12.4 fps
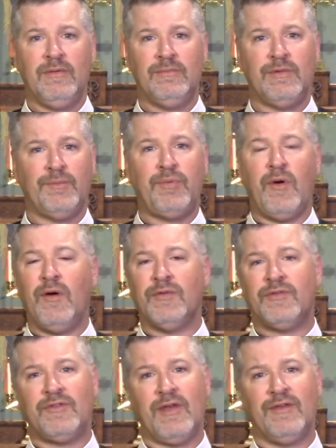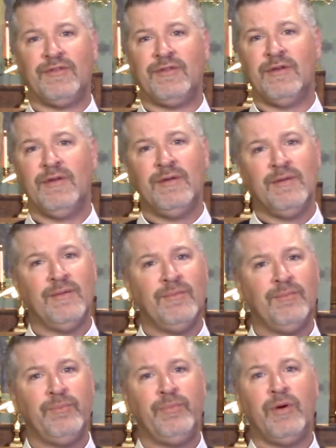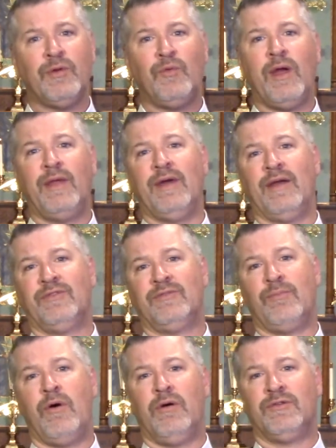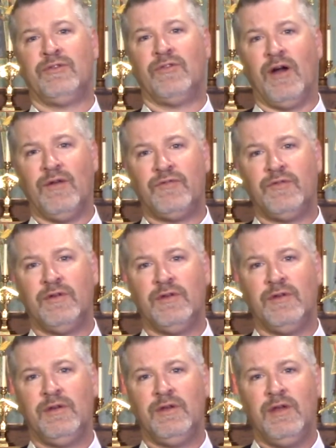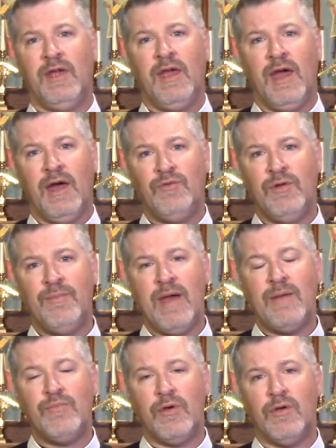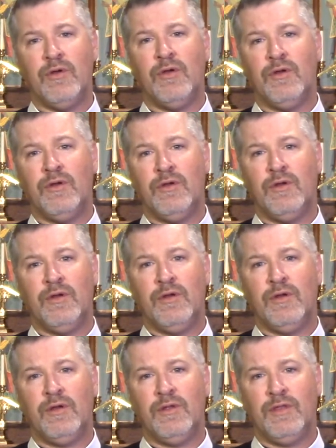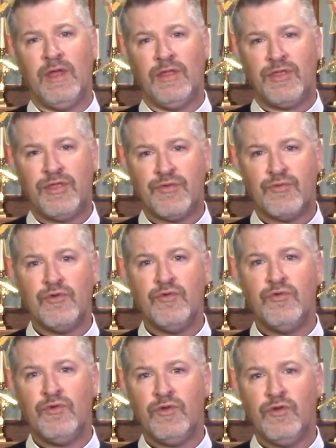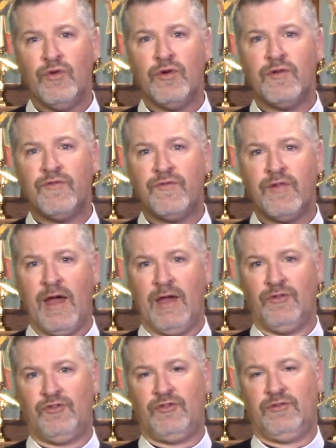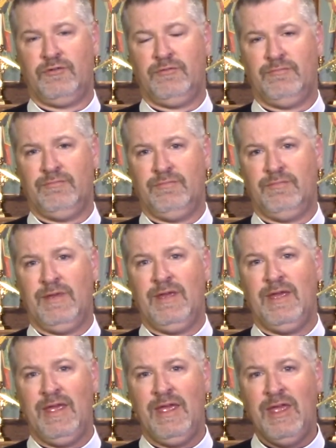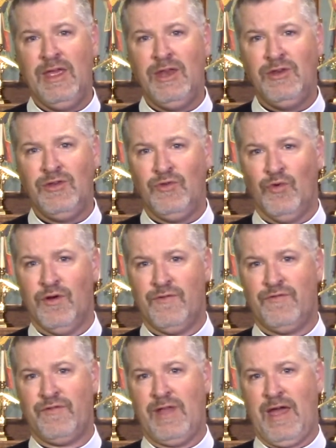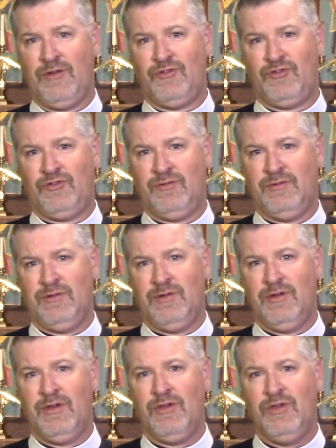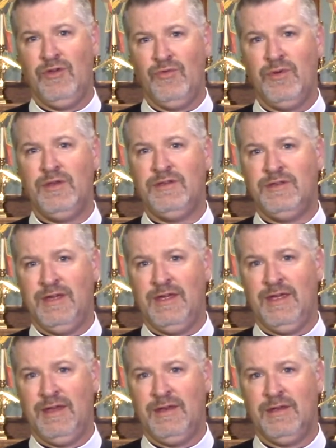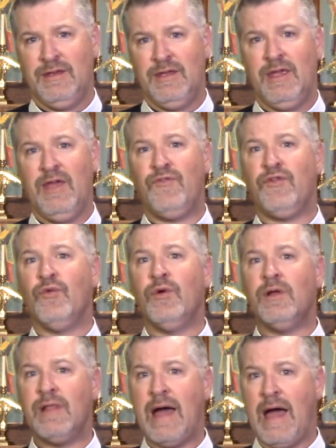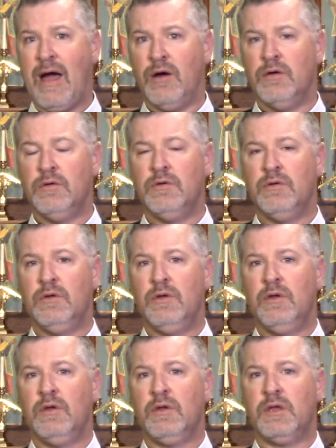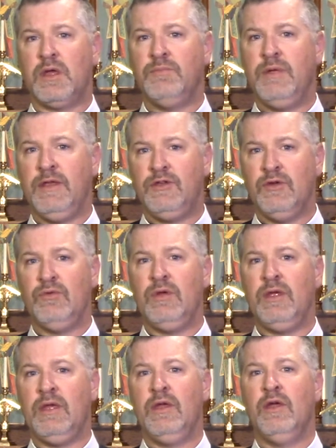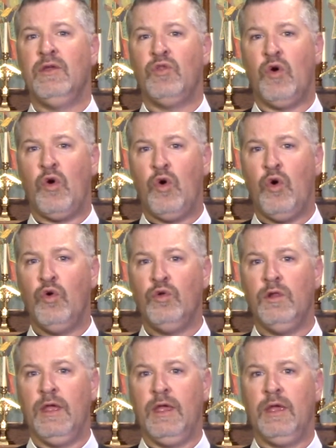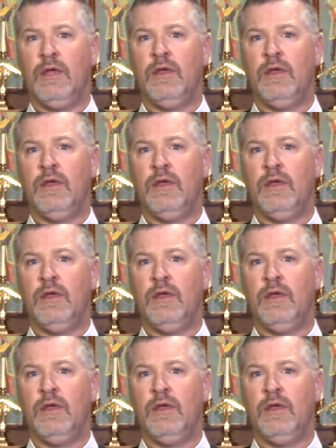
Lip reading: And Paul says, put away that small stuff, and remember that through your flesh, in your flesh, you indeed, if you allow, can be doing the holy,